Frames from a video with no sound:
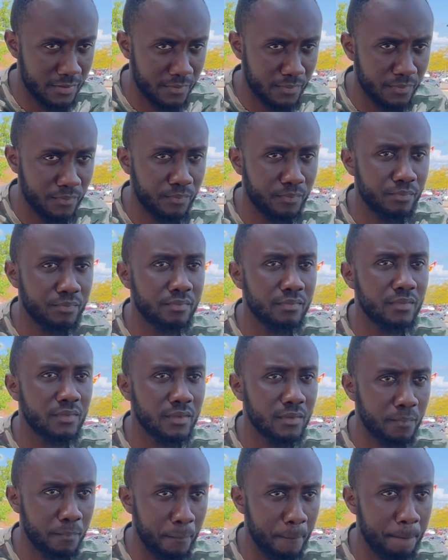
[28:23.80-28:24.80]
the next country.
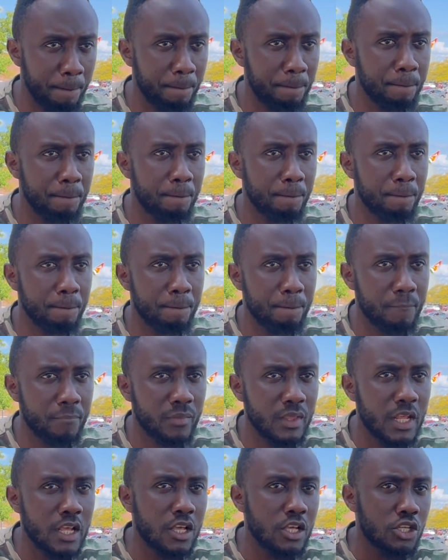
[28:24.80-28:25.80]
Okay,
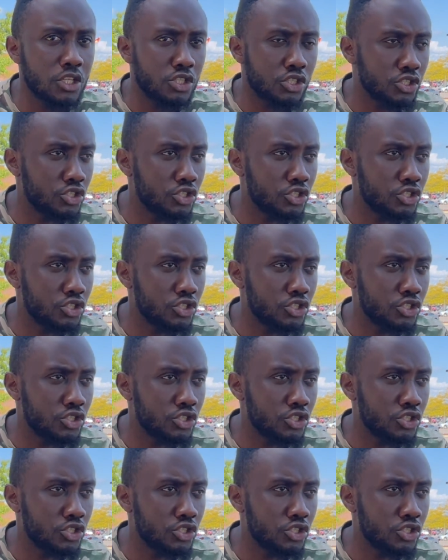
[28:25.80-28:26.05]
understood.